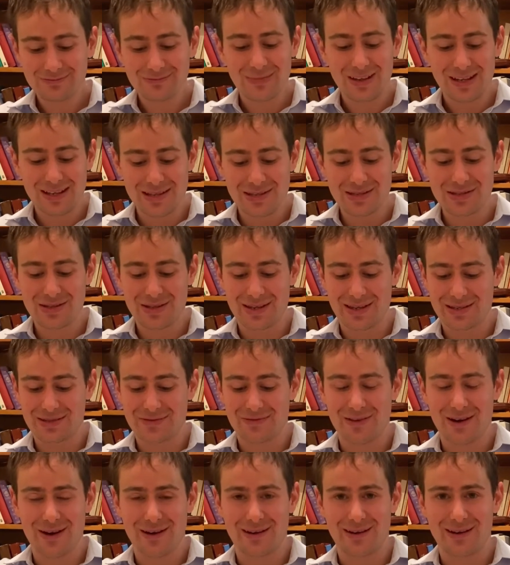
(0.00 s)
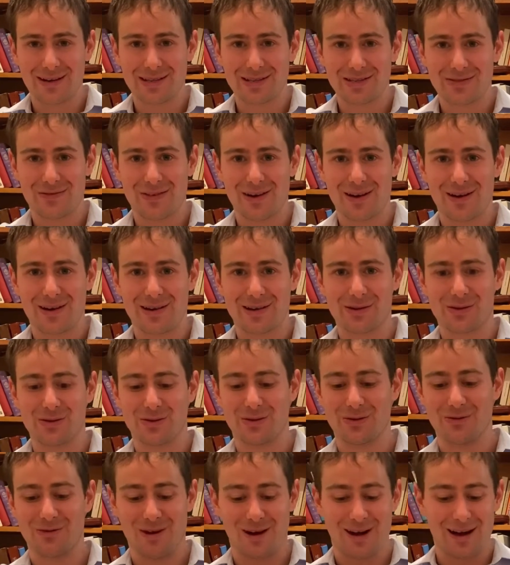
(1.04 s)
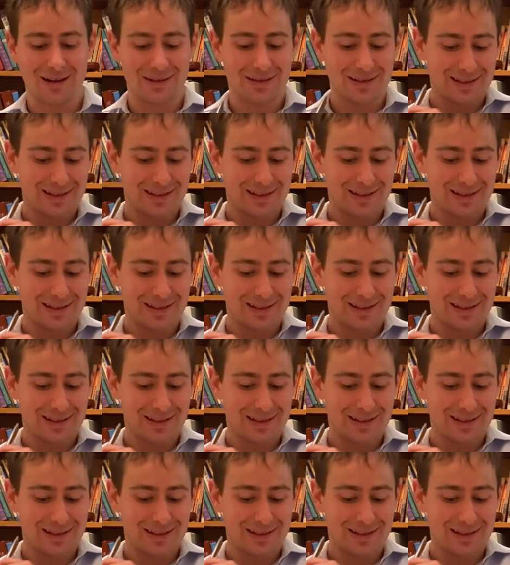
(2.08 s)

Is very good, right?